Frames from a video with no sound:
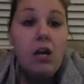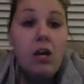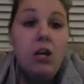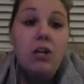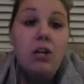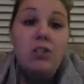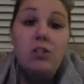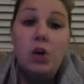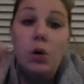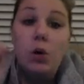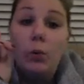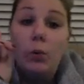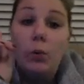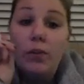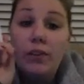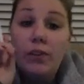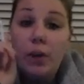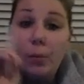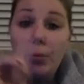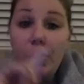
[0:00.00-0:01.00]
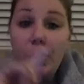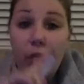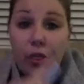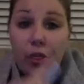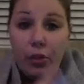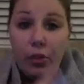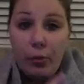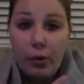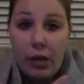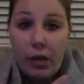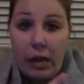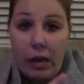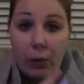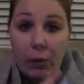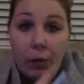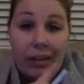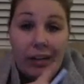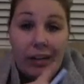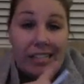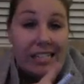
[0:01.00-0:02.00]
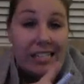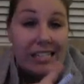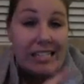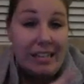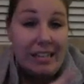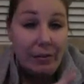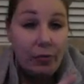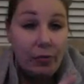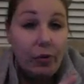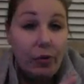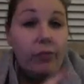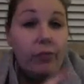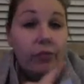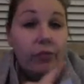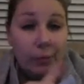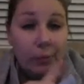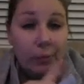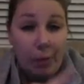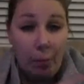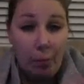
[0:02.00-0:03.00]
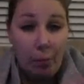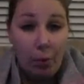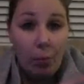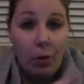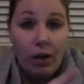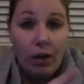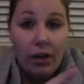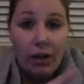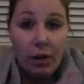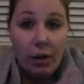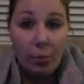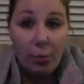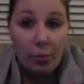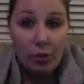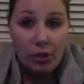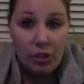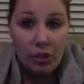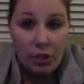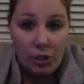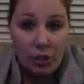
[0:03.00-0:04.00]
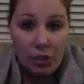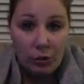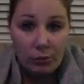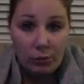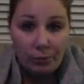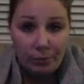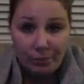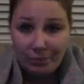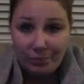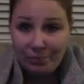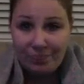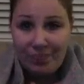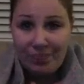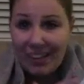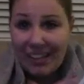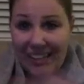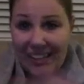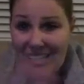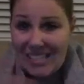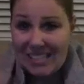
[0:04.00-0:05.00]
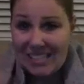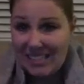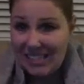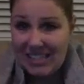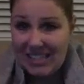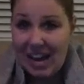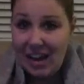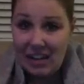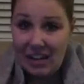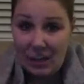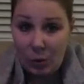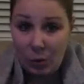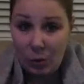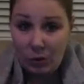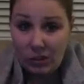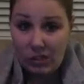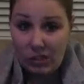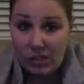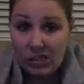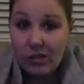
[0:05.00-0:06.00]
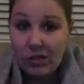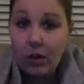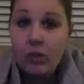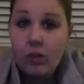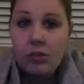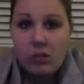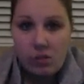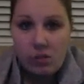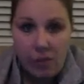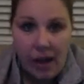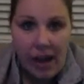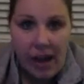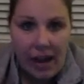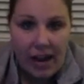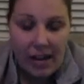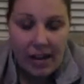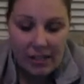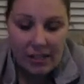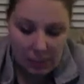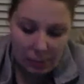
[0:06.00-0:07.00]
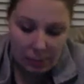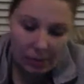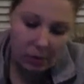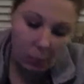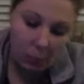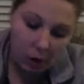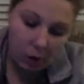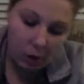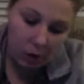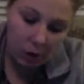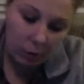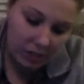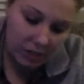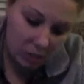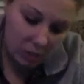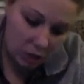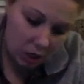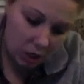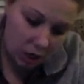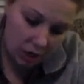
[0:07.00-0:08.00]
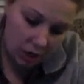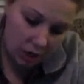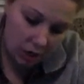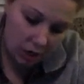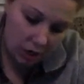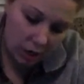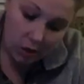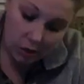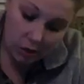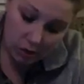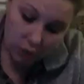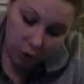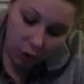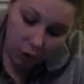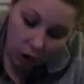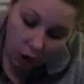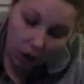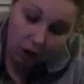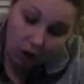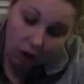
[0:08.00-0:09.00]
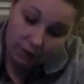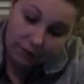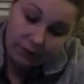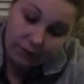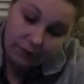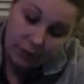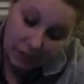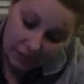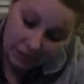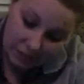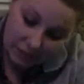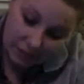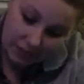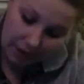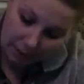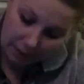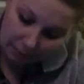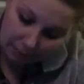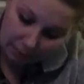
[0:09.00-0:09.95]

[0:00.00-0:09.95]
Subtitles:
So with number 3, what is different from number 1 and number 2 is it's not equal to 0. So that has to be where we start. So our first step